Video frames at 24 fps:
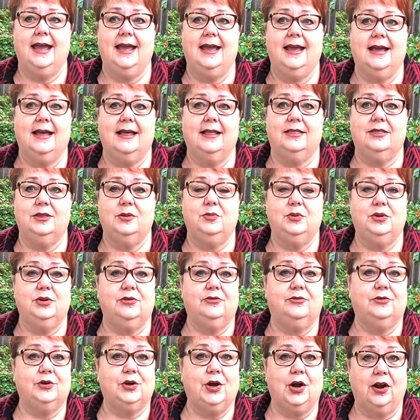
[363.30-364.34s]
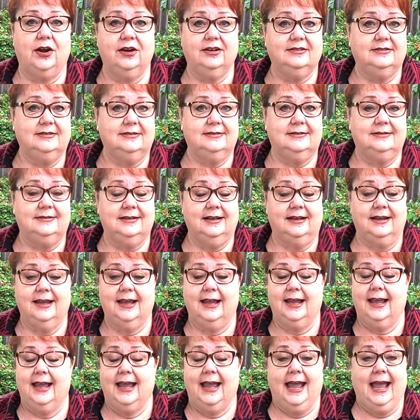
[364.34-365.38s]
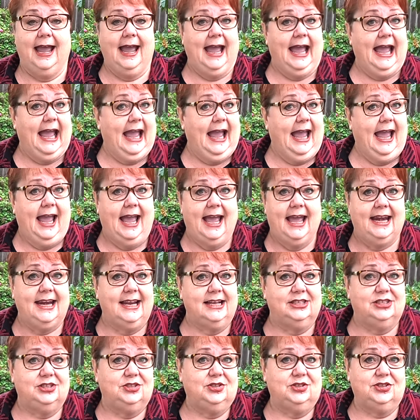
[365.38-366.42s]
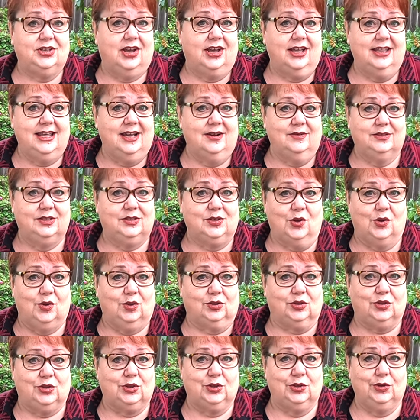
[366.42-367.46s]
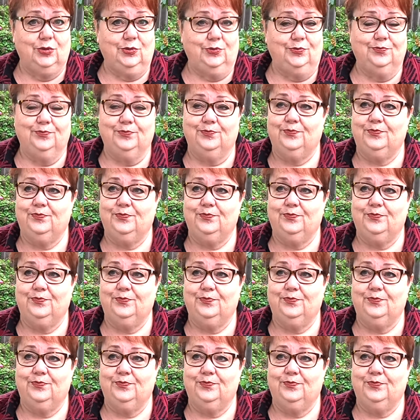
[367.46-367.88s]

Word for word: and the beautiful gardens and as you saw, that was all true.